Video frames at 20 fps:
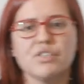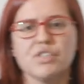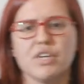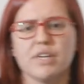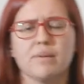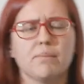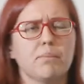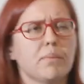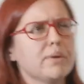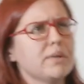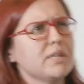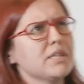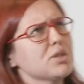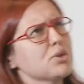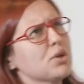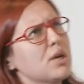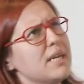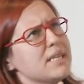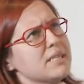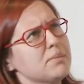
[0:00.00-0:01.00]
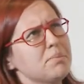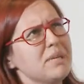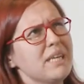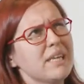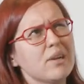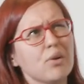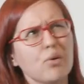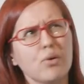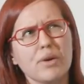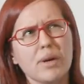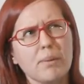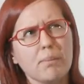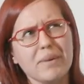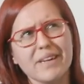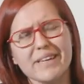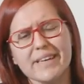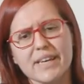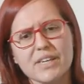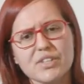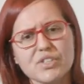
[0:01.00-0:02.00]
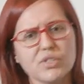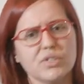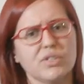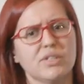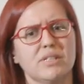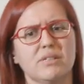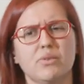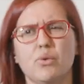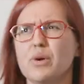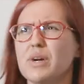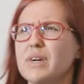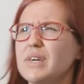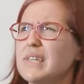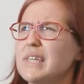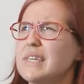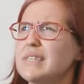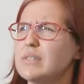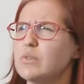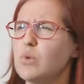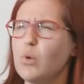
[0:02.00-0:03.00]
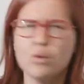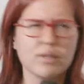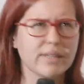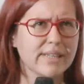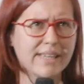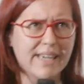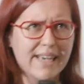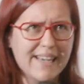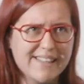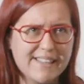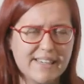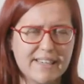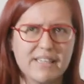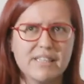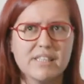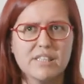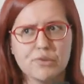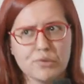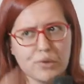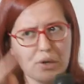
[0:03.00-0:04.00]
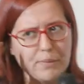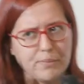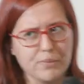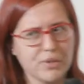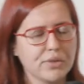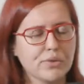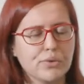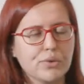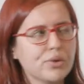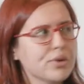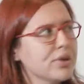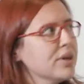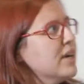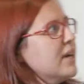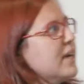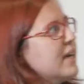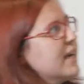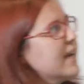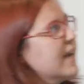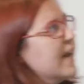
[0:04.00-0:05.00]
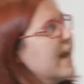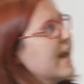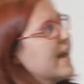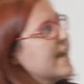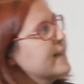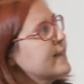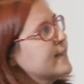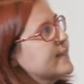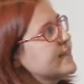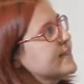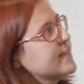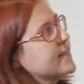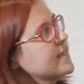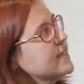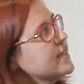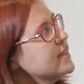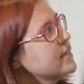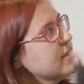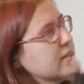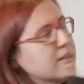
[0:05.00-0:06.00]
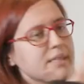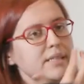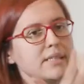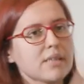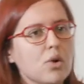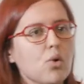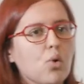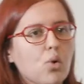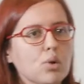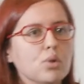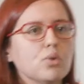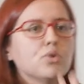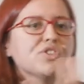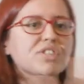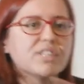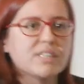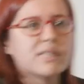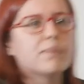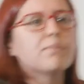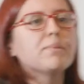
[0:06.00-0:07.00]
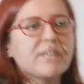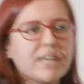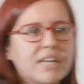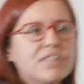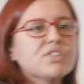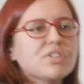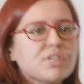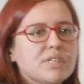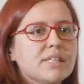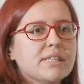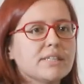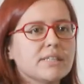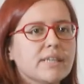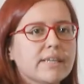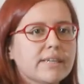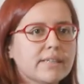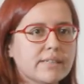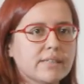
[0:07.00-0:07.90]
checked MySQL has Beanstalk replication, and Oracle has Golden Gate, I guess, if I'm not wrong. And these are all logical replication in like